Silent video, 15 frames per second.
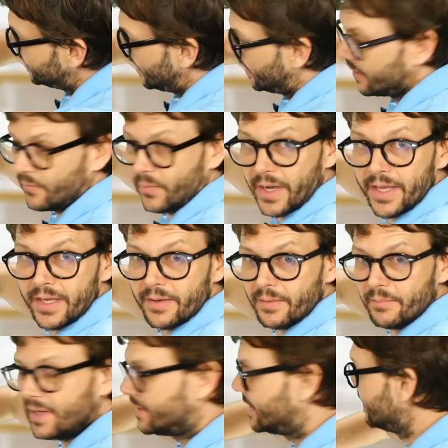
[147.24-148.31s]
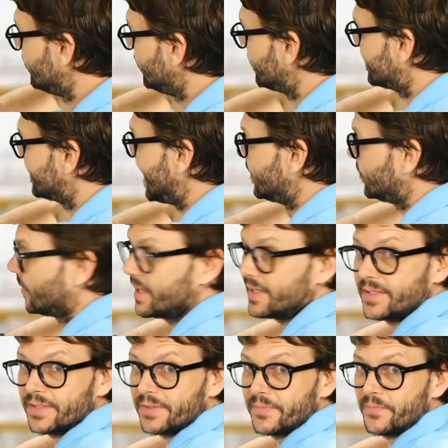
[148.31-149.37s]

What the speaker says: way, but they move sideways.